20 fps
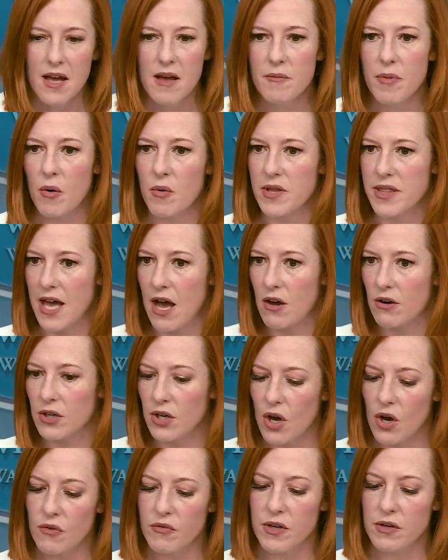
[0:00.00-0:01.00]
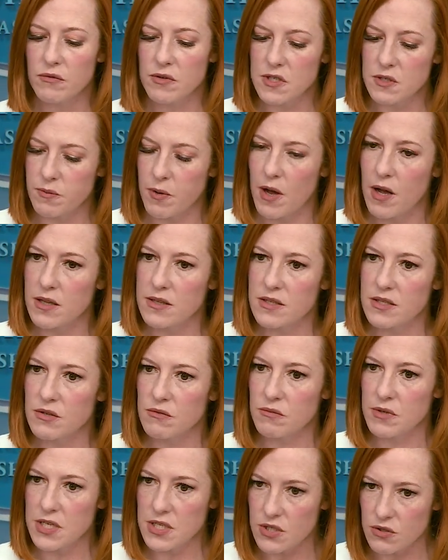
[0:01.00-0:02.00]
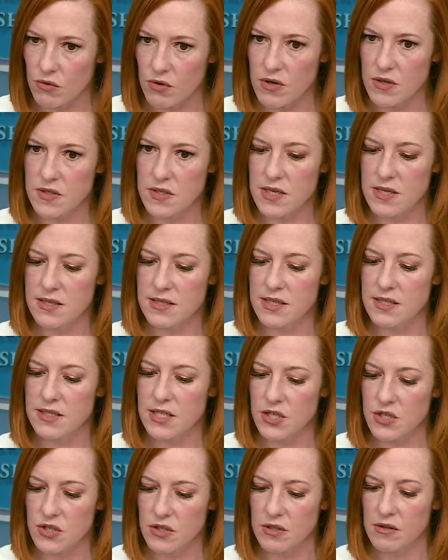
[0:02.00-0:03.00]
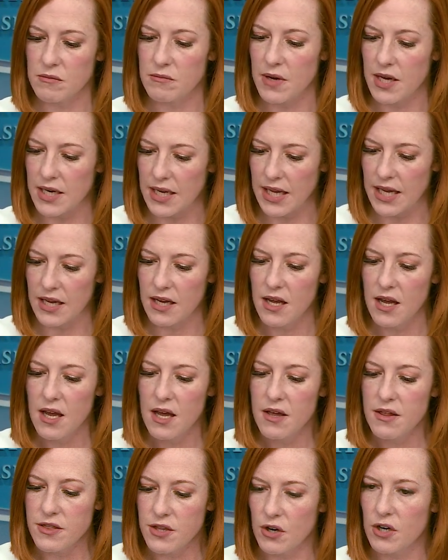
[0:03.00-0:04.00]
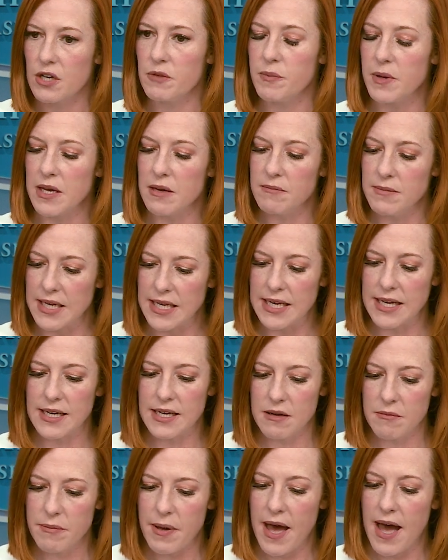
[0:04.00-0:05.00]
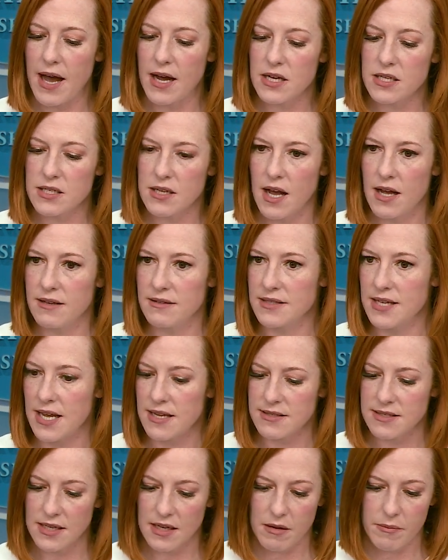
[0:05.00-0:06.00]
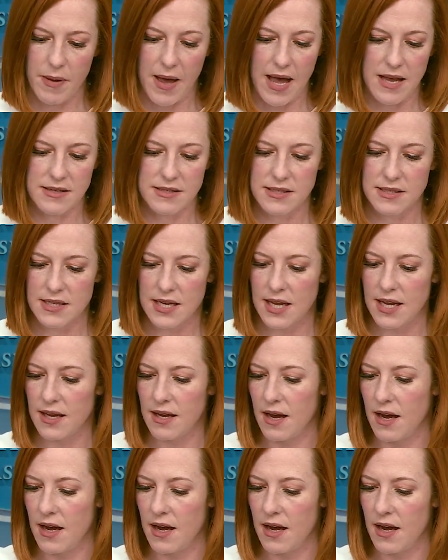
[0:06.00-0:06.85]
without COVID response resources and additional money, there could be immediate impacts on testing capacity.